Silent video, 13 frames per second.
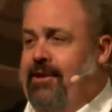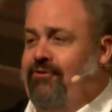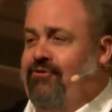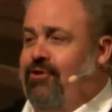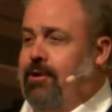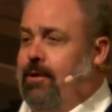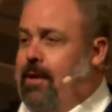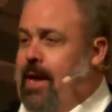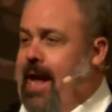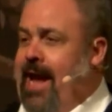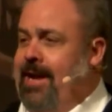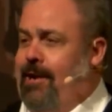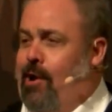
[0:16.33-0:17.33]

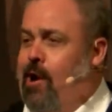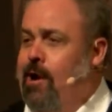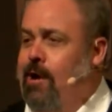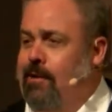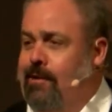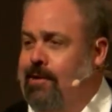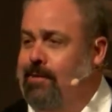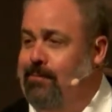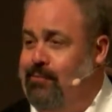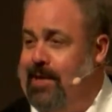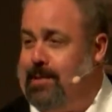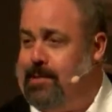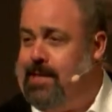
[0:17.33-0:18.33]
digital analog
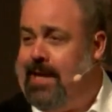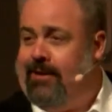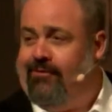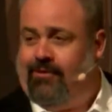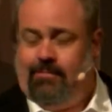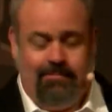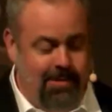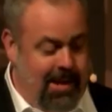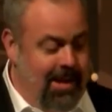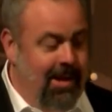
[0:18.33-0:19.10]
presentation.